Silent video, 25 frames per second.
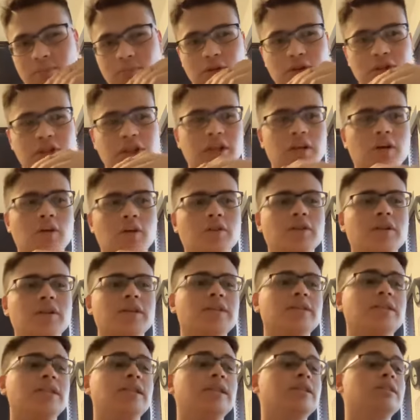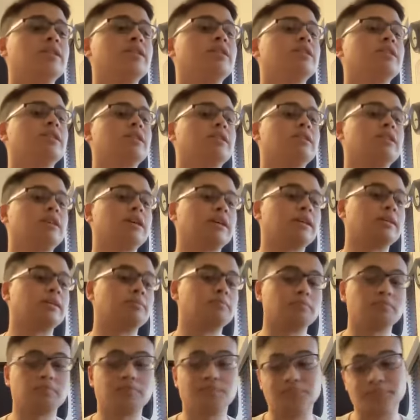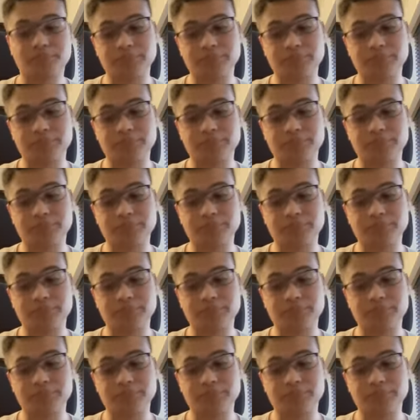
pushing on, and then